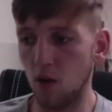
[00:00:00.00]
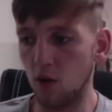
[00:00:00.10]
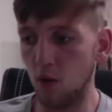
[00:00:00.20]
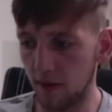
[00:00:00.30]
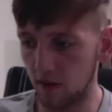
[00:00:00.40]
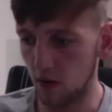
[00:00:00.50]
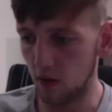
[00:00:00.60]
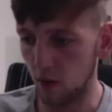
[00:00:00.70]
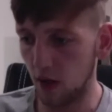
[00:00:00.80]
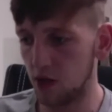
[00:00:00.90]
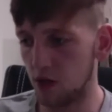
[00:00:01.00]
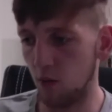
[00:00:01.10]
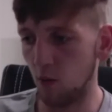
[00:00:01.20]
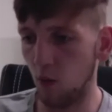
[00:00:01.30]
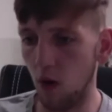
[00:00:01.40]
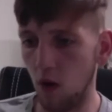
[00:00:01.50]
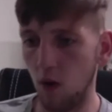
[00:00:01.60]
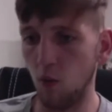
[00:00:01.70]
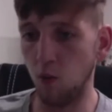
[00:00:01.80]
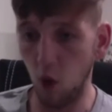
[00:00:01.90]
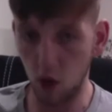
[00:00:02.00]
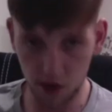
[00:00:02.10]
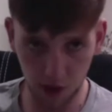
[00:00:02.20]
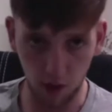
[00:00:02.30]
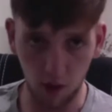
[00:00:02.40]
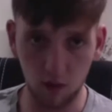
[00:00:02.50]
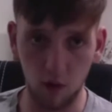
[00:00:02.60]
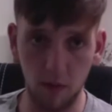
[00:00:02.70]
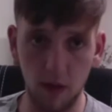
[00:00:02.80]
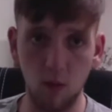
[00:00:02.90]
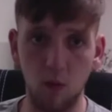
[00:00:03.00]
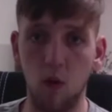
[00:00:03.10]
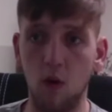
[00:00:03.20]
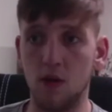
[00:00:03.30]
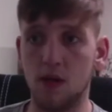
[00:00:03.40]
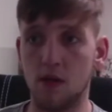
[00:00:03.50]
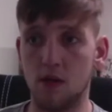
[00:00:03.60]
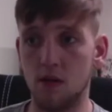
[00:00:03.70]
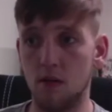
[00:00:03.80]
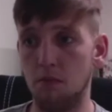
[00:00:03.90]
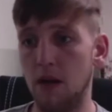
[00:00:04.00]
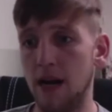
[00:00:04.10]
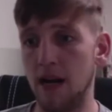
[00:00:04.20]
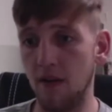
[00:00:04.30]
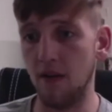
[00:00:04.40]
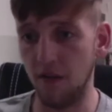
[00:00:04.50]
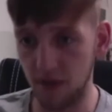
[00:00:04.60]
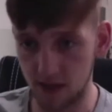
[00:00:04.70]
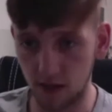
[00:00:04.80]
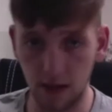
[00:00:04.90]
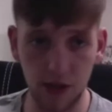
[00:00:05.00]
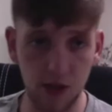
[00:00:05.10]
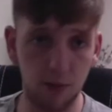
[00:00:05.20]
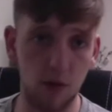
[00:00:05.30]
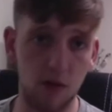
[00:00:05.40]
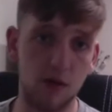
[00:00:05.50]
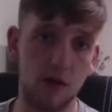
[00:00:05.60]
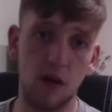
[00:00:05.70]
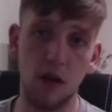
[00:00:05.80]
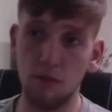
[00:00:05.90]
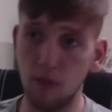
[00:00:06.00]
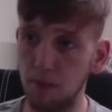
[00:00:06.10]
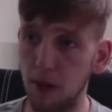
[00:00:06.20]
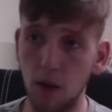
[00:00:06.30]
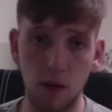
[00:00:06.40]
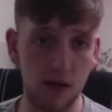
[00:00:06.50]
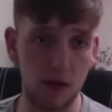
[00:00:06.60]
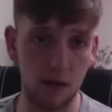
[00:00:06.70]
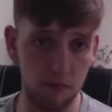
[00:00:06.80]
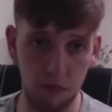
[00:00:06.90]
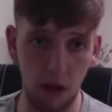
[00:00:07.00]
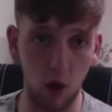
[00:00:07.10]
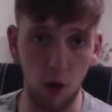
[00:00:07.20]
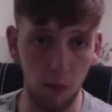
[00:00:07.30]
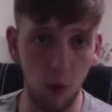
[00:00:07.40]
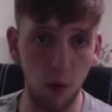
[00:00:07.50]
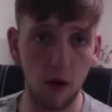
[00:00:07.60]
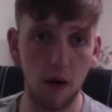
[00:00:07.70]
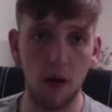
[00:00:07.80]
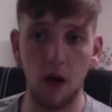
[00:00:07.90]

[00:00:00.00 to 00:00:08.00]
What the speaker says: To answer your question, what was a shock to me was my physical attributes. My power's a lot more.